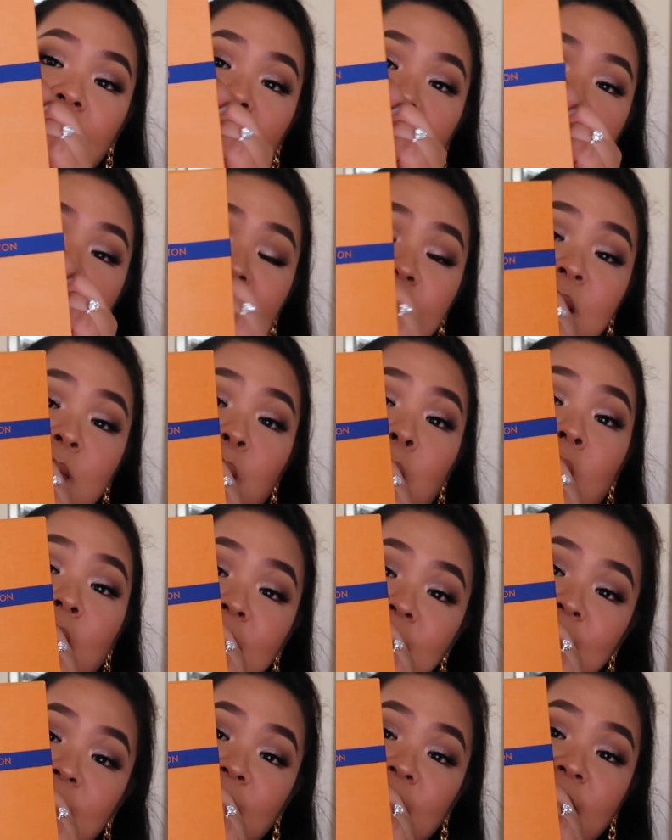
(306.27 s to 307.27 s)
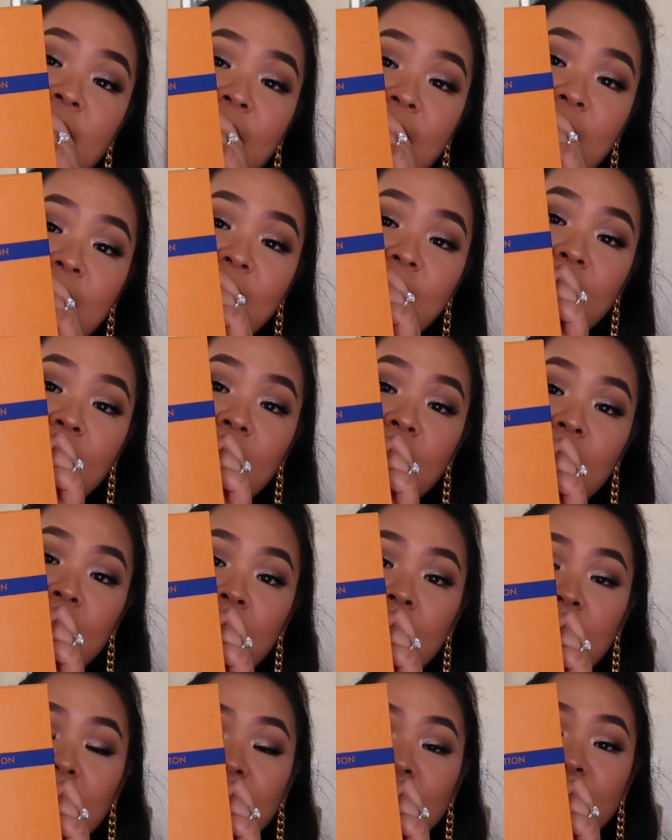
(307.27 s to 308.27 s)
in this box again.
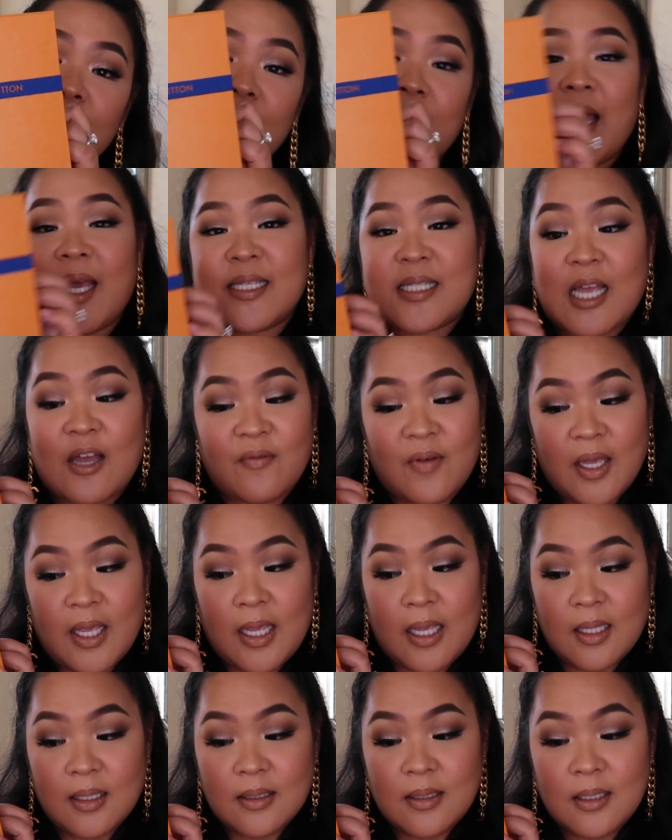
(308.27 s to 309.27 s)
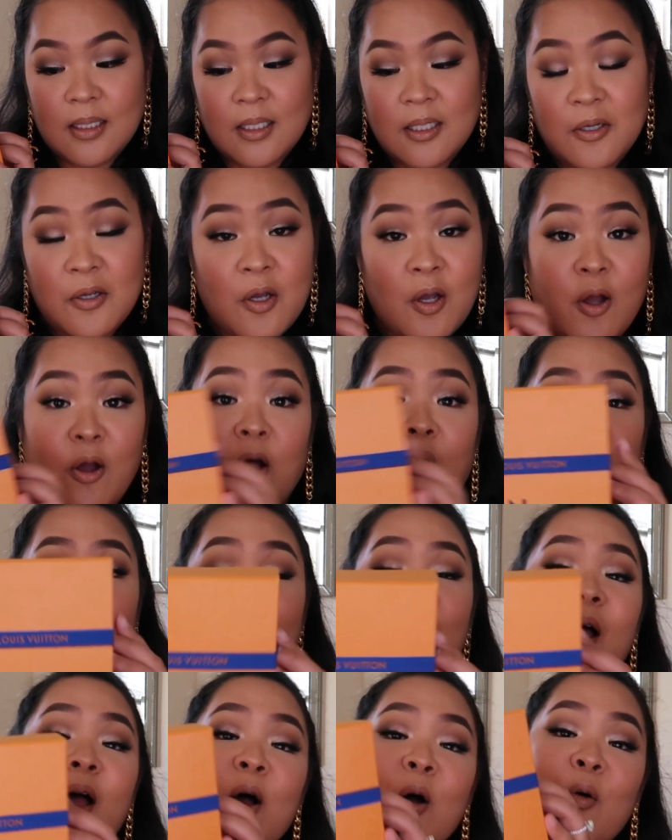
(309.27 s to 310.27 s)
Do you guys have a hint on
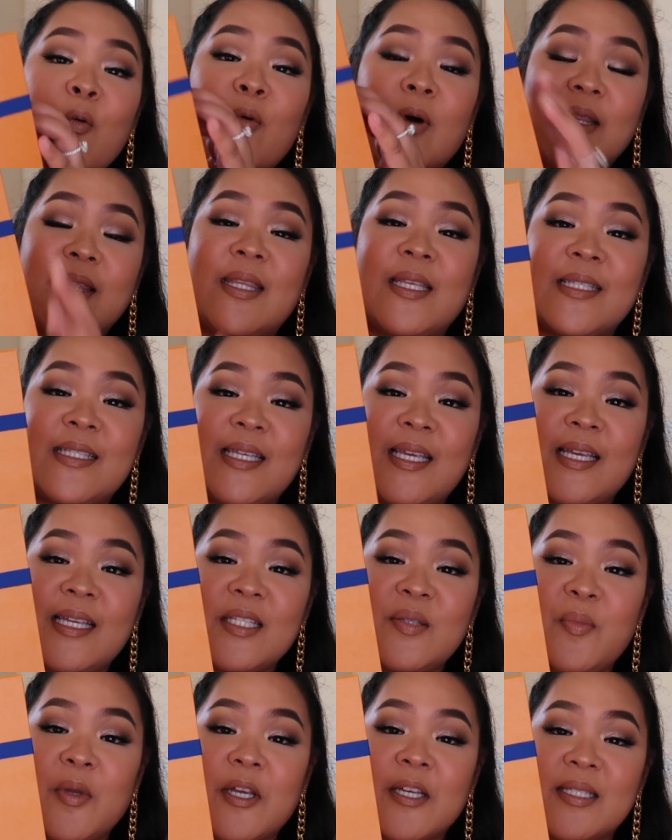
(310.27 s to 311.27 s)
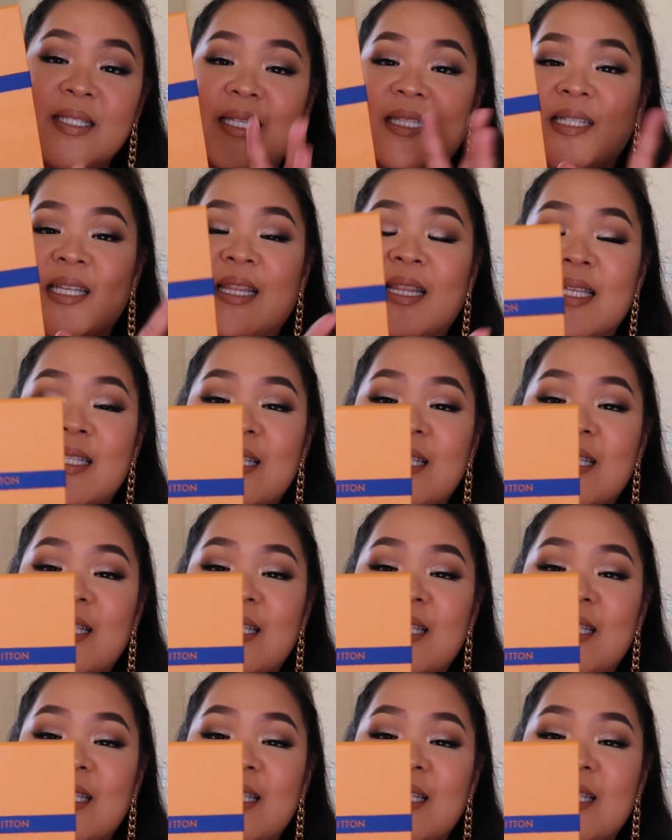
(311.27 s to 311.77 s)
what this is? Because it's in the